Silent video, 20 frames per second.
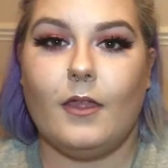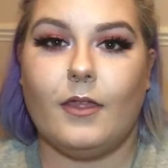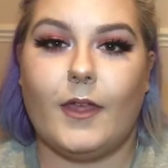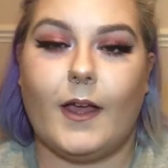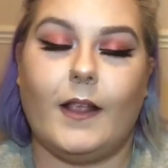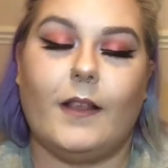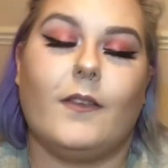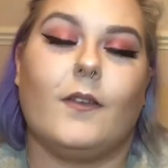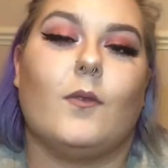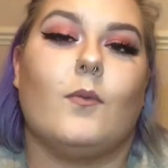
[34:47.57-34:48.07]

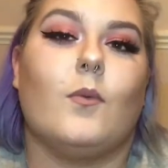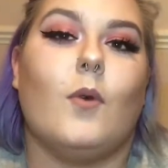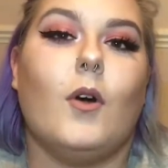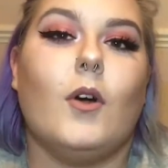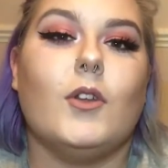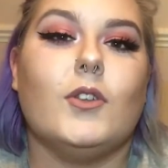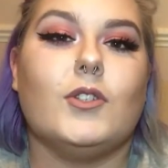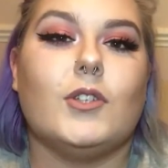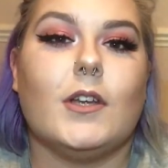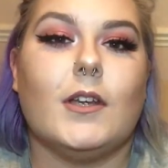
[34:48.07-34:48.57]
Thanks for
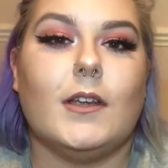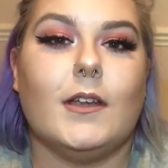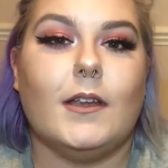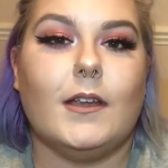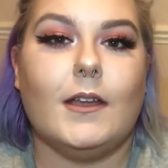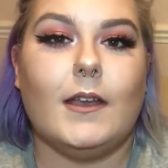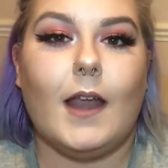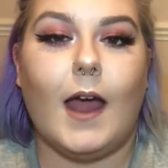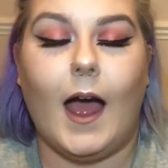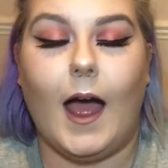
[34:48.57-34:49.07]

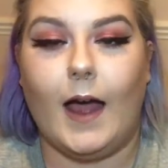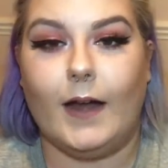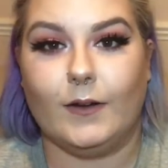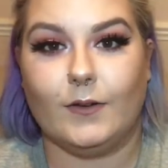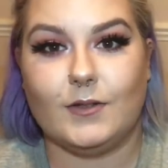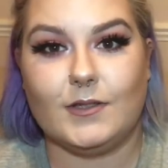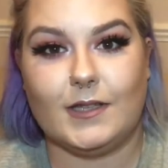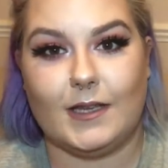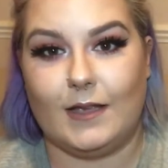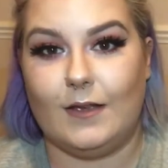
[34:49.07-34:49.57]
watching and
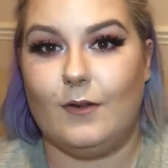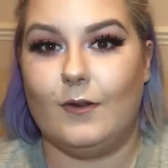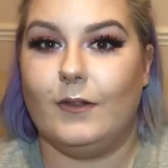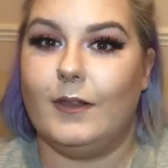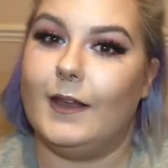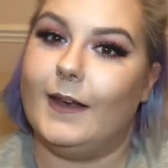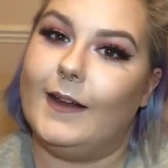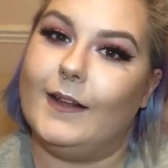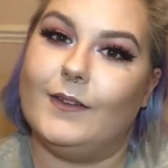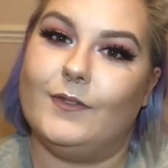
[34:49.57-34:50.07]
I'll see you
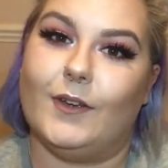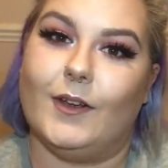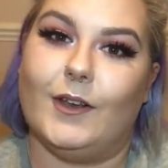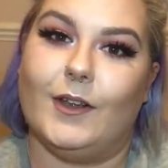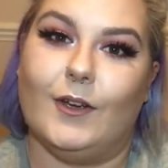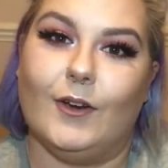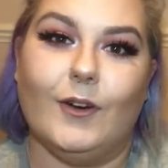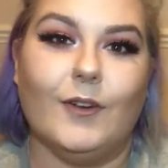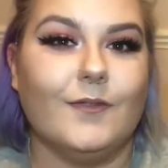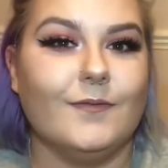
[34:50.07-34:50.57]
in the next
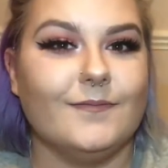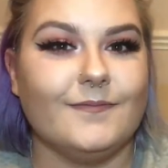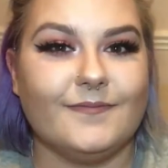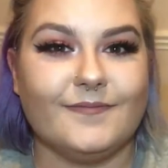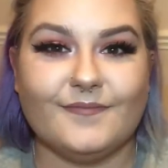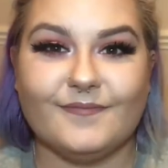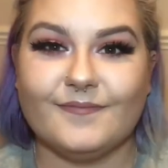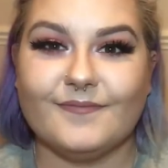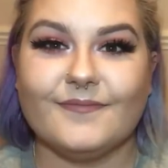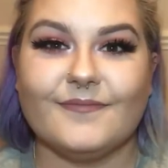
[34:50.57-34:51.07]
video.
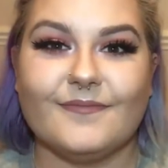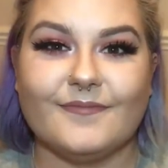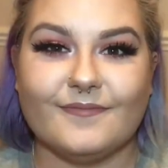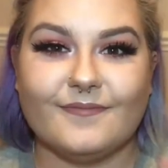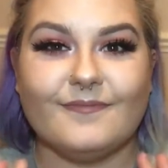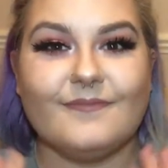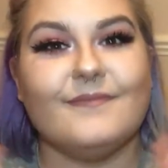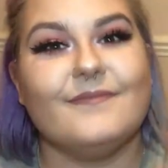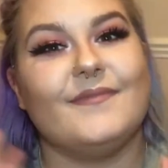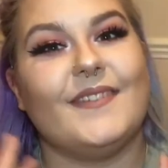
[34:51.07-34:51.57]

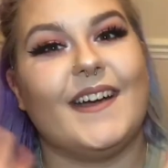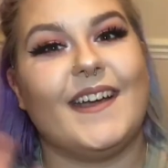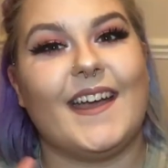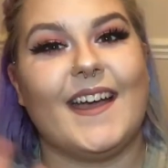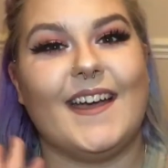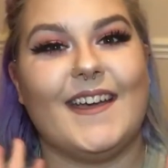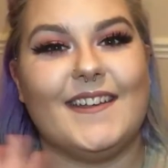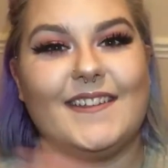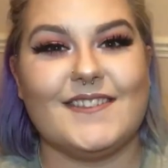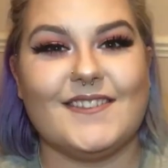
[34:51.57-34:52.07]
Bye
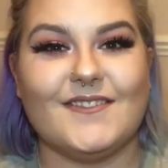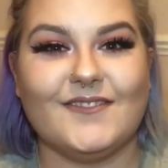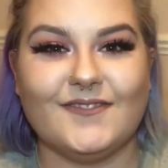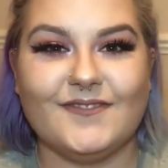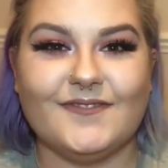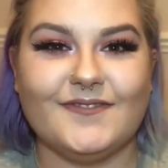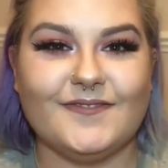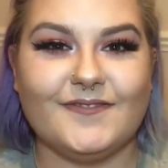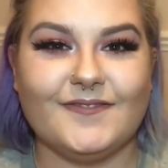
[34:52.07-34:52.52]
guys.